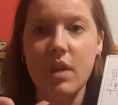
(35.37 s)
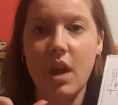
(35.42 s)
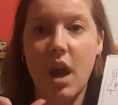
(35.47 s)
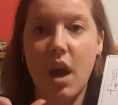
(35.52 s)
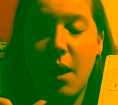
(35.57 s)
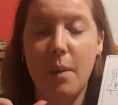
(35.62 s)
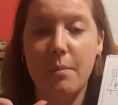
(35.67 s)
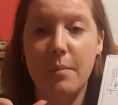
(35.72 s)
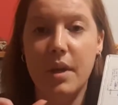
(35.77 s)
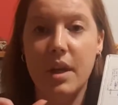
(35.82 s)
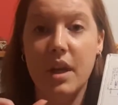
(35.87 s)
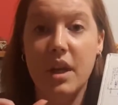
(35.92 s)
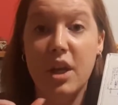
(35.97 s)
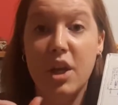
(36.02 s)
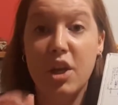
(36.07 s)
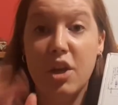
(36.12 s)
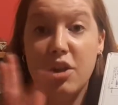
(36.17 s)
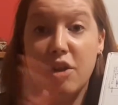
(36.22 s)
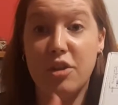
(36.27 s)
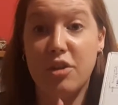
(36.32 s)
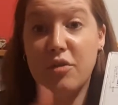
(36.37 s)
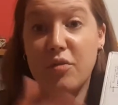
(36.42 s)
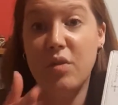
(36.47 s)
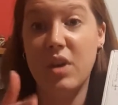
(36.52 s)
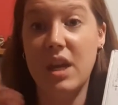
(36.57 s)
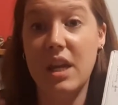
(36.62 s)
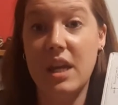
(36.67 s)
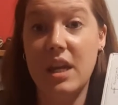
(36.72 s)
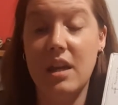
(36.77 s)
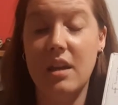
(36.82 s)
um,
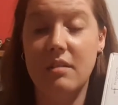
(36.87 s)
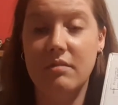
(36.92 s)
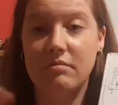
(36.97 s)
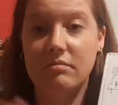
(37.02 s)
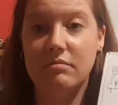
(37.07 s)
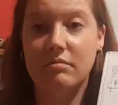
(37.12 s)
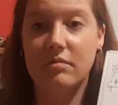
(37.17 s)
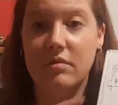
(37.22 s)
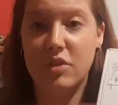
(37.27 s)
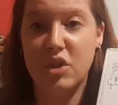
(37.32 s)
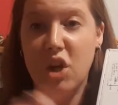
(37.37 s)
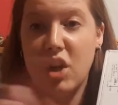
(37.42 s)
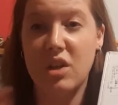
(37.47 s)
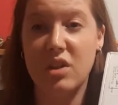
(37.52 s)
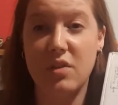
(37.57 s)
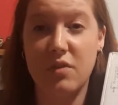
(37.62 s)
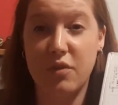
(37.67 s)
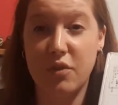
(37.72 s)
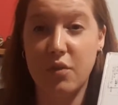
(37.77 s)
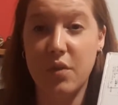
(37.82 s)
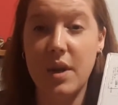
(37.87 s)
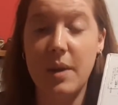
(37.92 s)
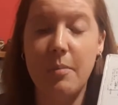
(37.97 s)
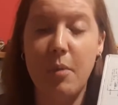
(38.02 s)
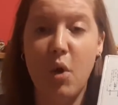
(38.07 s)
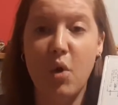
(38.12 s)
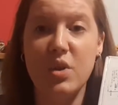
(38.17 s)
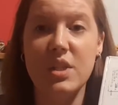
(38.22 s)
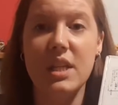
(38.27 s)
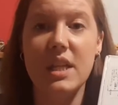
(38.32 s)
three chunks of three
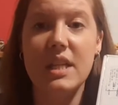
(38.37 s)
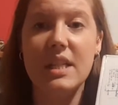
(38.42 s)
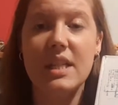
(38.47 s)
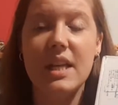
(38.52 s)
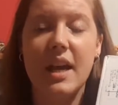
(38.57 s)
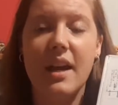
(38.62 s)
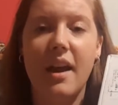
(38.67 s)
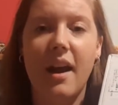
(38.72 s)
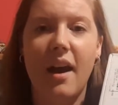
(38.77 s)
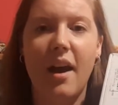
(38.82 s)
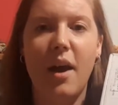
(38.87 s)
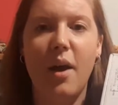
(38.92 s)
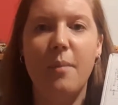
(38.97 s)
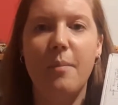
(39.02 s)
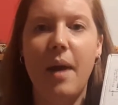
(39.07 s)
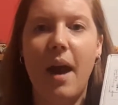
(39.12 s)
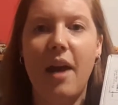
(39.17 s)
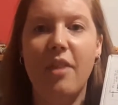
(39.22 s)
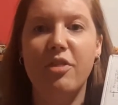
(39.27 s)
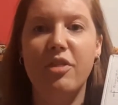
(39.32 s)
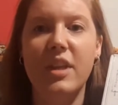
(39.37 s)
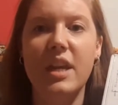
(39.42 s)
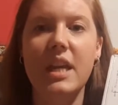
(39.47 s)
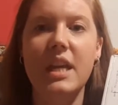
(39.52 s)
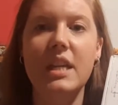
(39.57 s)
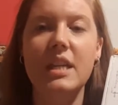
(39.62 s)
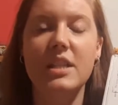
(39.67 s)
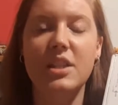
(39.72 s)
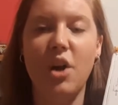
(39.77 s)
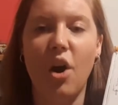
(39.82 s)
boxes. Um, and
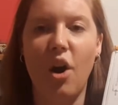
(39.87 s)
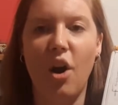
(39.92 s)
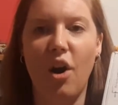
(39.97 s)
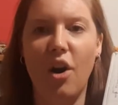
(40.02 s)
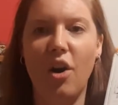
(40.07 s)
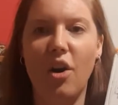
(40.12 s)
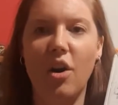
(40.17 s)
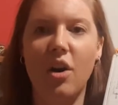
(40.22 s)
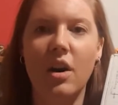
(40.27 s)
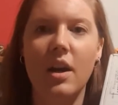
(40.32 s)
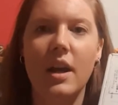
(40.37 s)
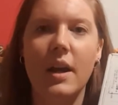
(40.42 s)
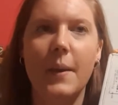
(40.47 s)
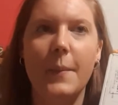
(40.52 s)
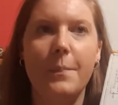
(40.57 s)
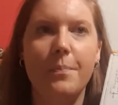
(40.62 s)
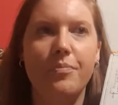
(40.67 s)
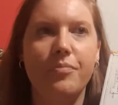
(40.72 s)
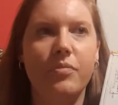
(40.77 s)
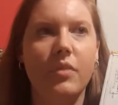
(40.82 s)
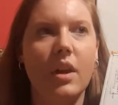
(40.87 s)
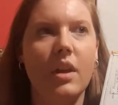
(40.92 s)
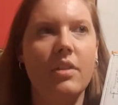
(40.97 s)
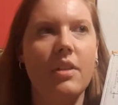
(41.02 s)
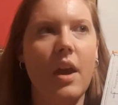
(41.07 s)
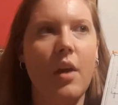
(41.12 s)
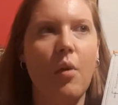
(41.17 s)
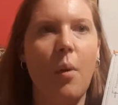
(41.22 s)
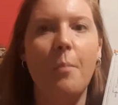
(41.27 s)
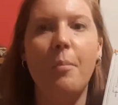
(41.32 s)
these are,
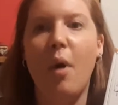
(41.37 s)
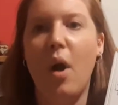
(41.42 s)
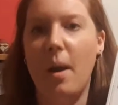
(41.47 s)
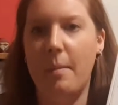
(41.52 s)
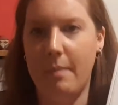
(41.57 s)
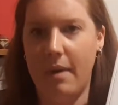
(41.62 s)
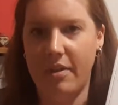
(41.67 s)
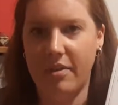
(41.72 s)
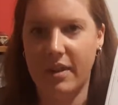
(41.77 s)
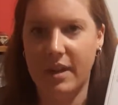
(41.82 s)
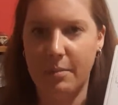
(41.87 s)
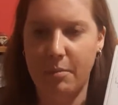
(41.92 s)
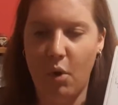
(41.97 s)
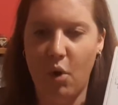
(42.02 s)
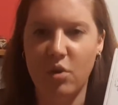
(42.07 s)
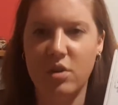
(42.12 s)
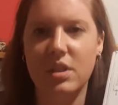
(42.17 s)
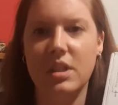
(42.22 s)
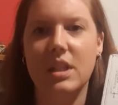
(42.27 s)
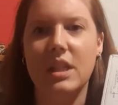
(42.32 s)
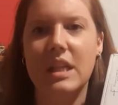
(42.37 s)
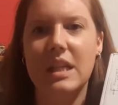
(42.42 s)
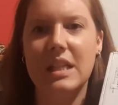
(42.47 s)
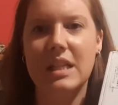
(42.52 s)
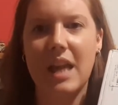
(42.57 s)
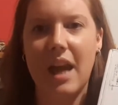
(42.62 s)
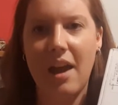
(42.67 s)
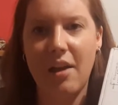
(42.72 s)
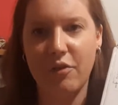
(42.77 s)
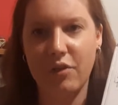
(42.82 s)
they're a bi-monthly box. So these
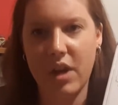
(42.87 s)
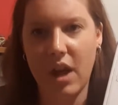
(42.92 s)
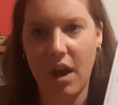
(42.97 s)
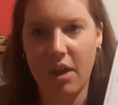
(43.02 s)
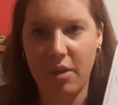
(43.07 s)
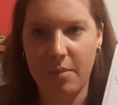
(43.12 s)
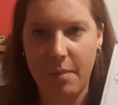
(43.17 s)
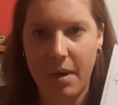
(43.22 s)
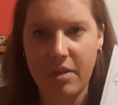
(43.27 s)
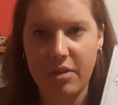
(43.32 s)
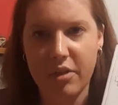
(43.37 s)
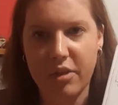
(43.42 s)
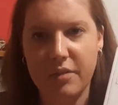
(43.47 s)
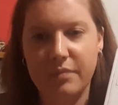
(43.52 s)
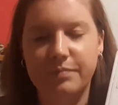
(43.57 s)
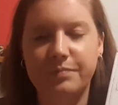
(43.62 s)
are every other month.